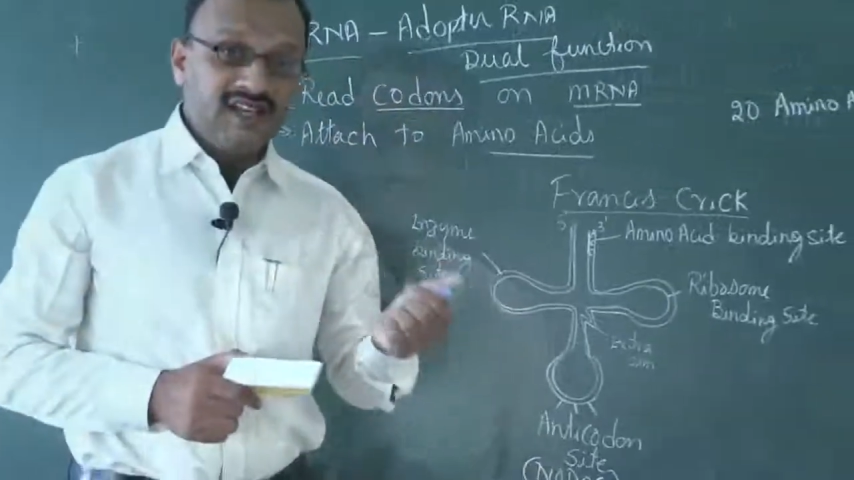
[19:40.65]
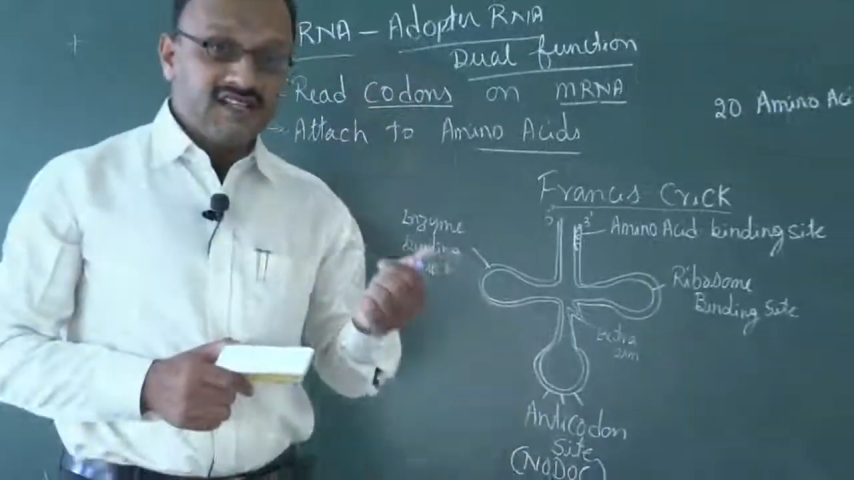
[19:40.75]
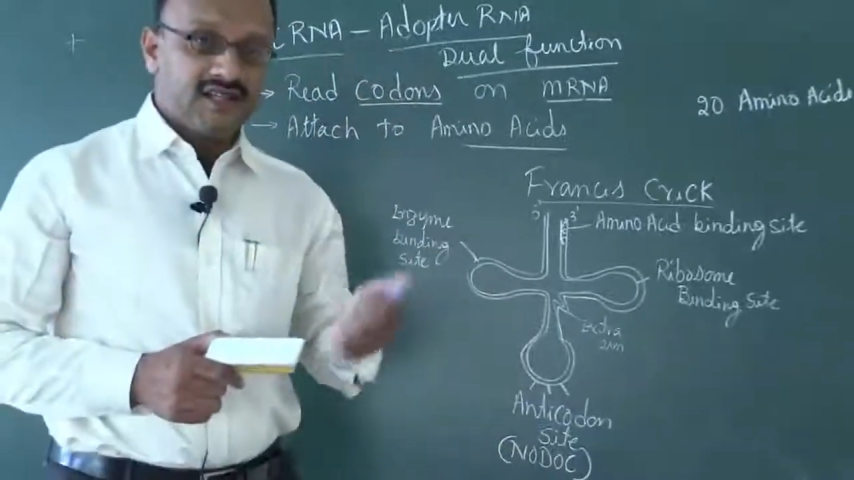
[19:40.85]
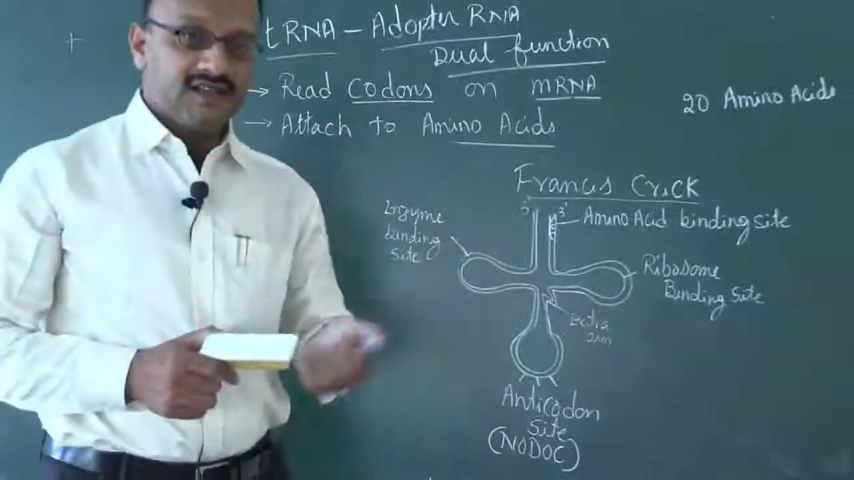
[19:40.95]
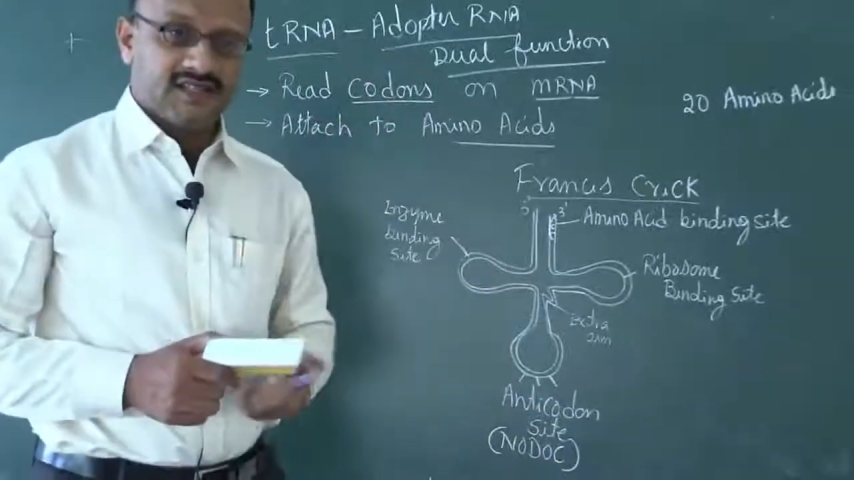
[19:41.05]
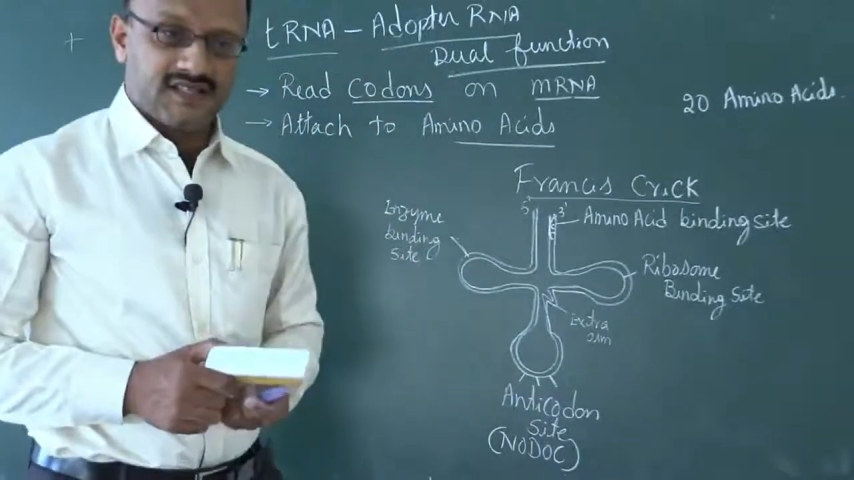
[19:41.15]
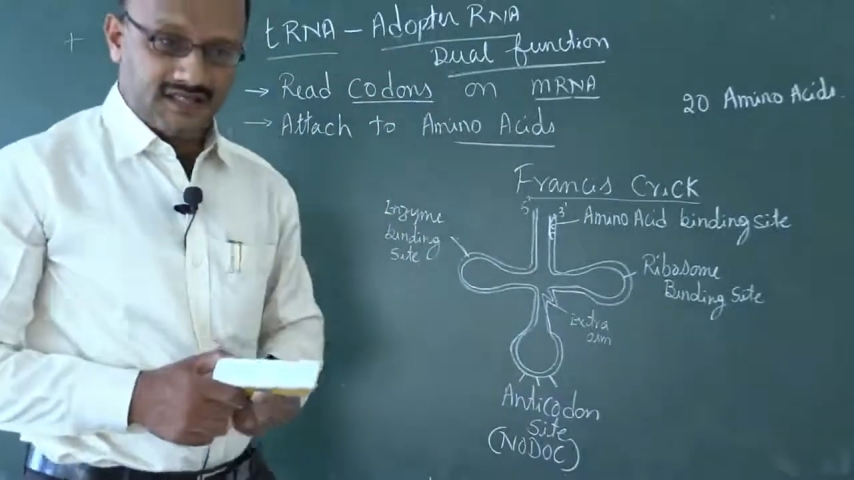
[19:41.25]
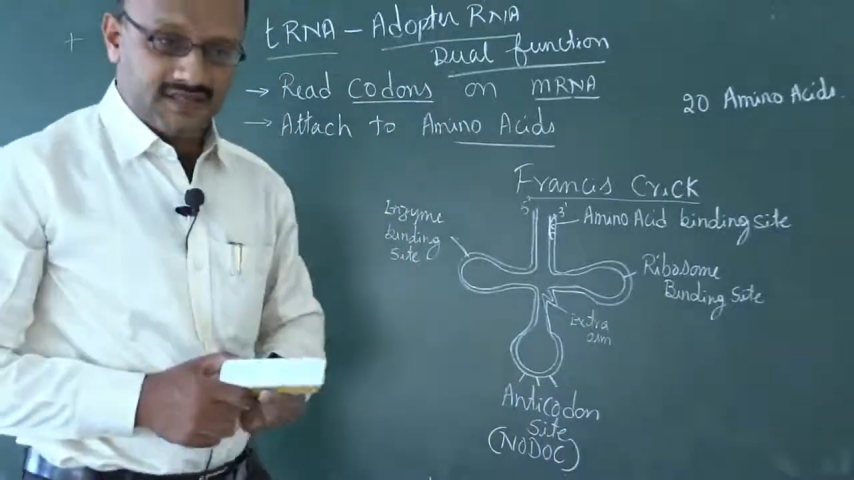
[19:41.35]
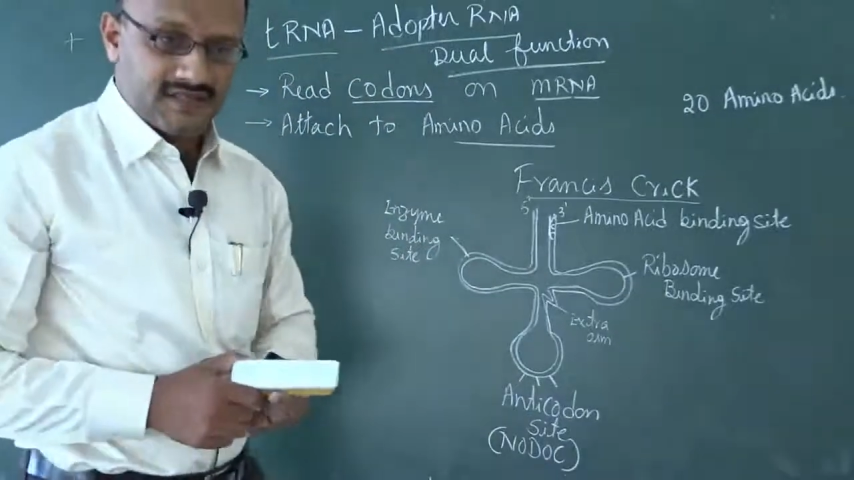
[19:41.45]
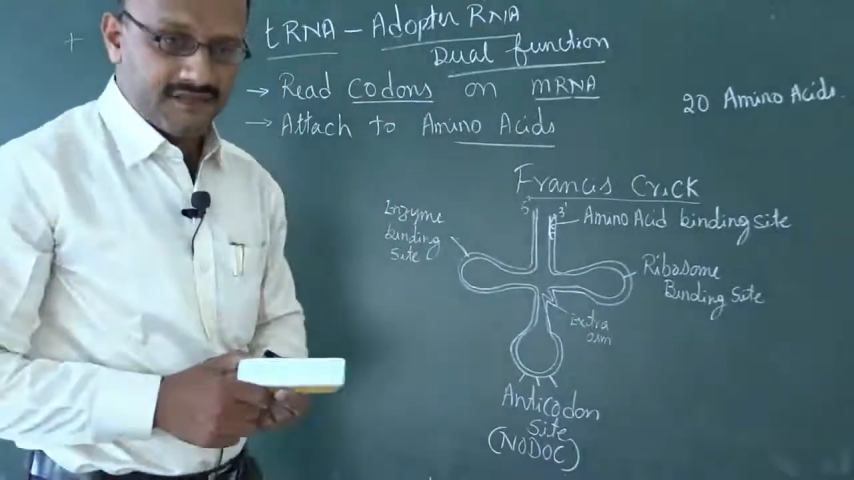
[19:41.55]

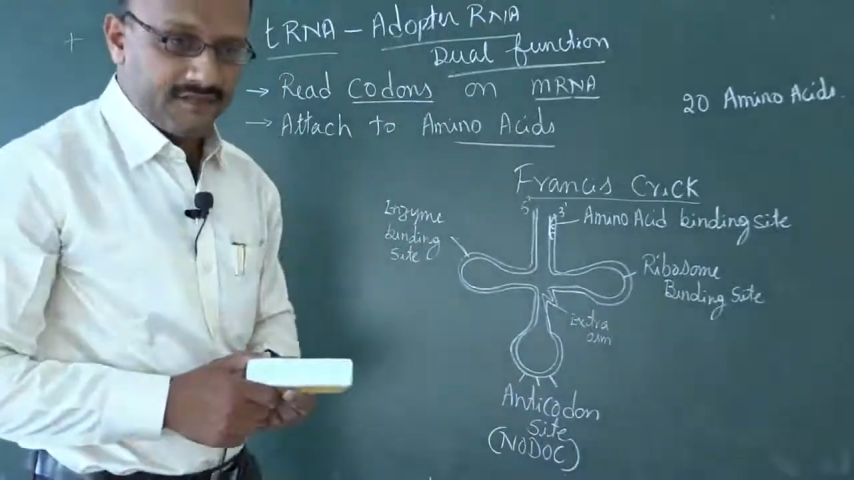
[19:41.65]
synthesis